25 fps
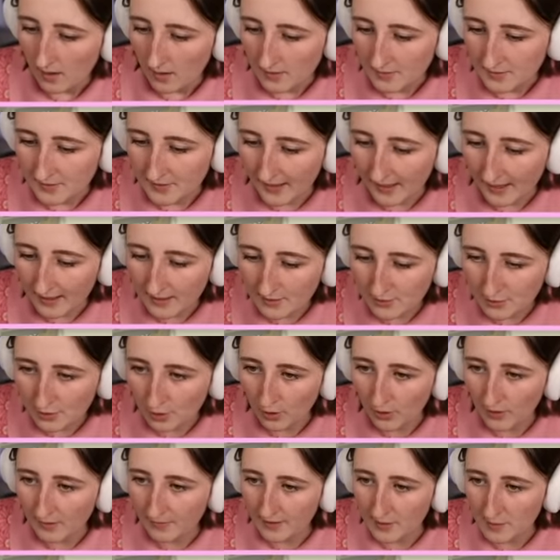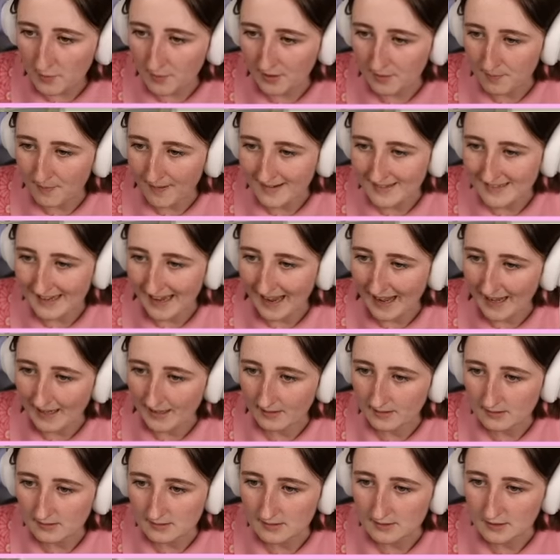Dan is currently with my dad,
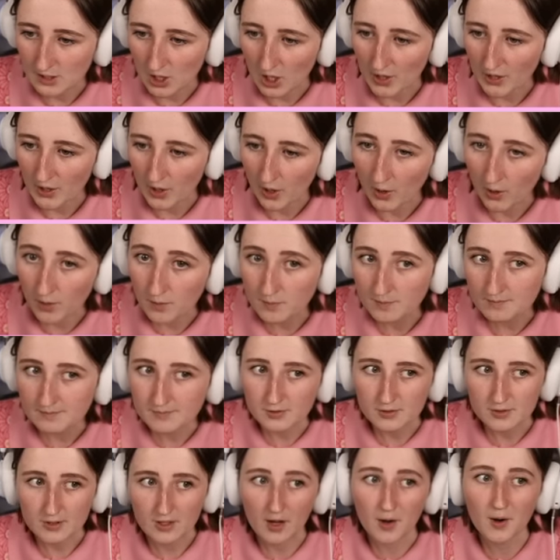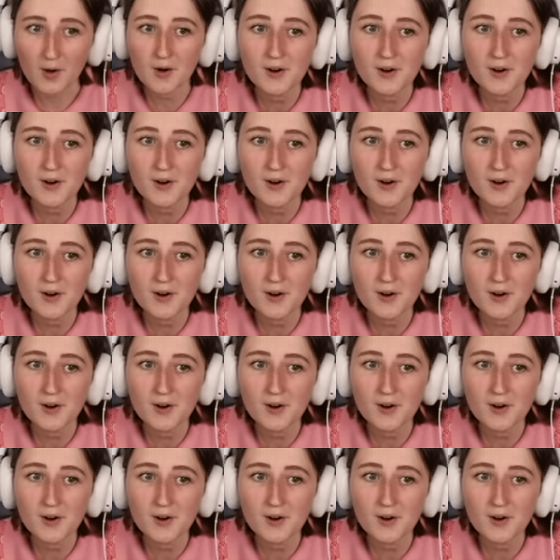not home, so